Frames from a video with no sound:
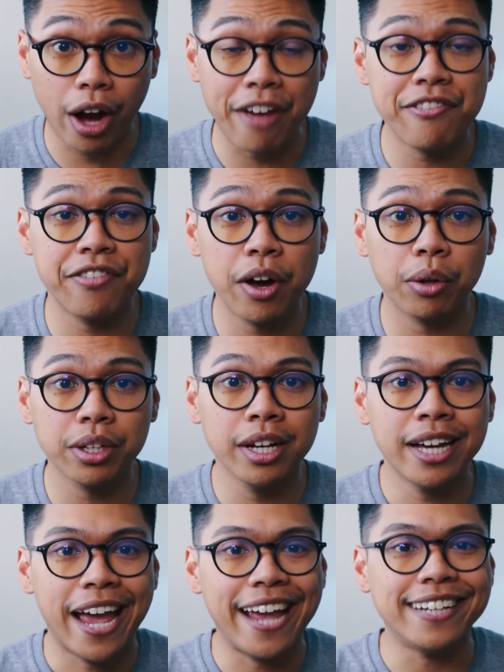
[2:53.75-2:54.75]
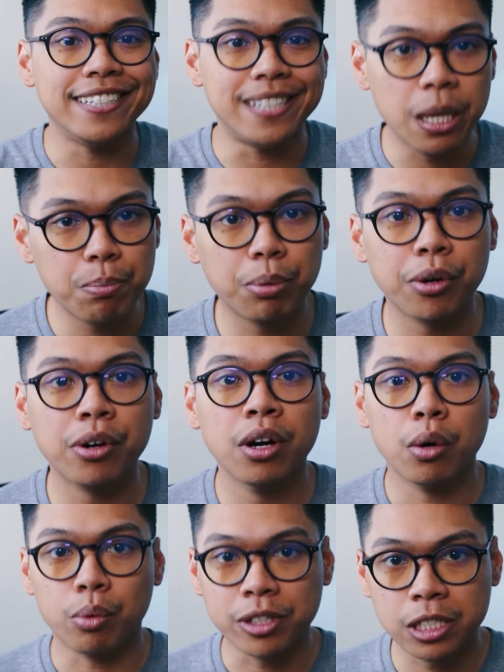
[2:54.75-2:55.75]
I felt a deeper
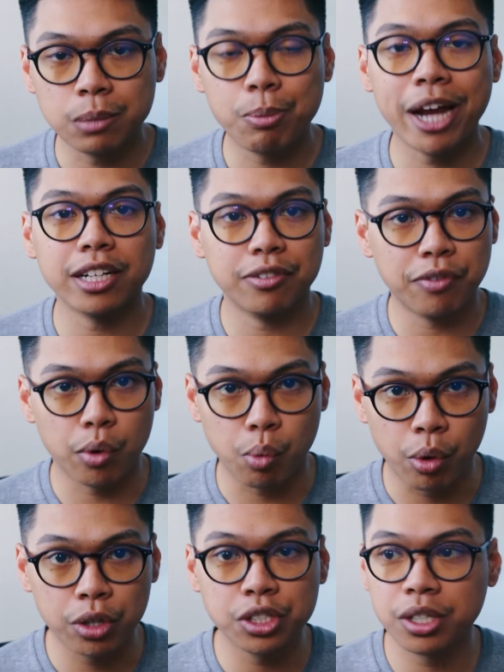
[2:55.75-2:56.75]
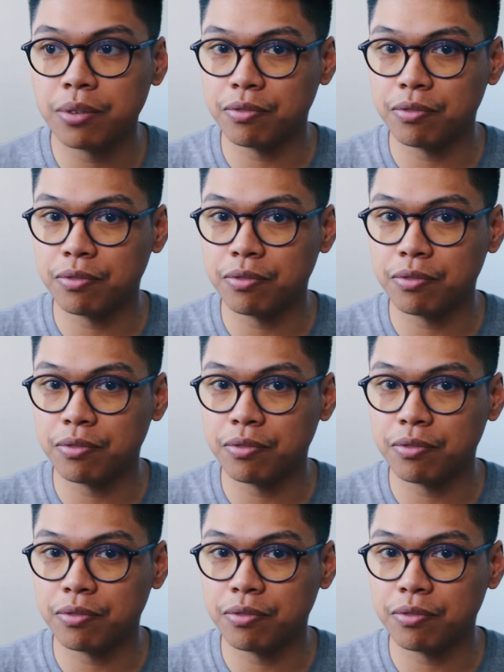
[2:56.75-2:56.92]
respect for worship,